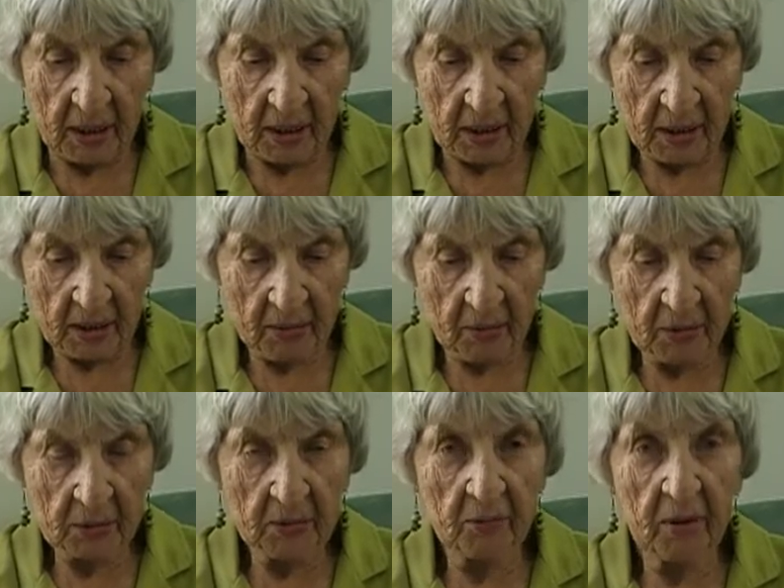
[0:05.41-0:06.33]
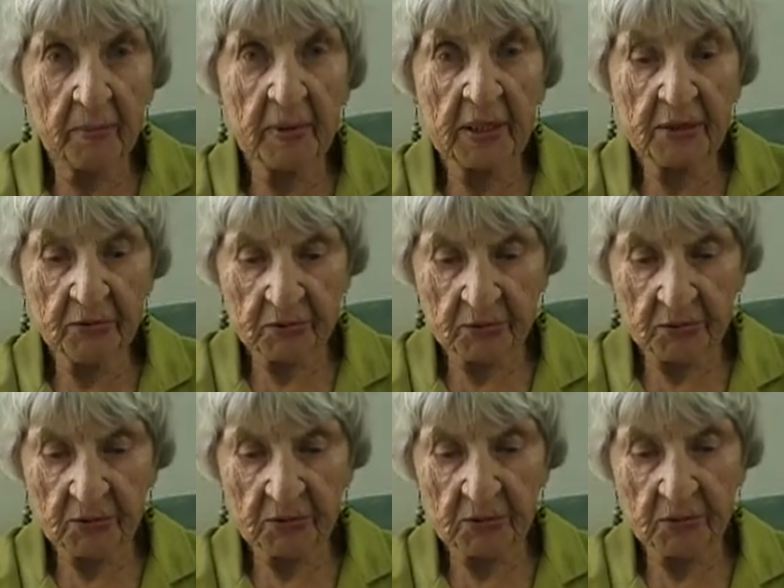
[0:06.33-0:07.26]
and I called it
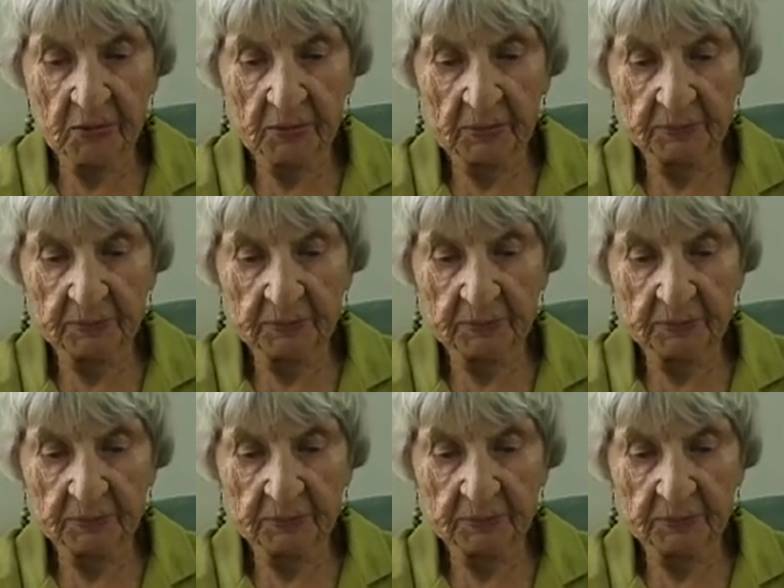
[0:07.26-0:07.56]
Reminiscences.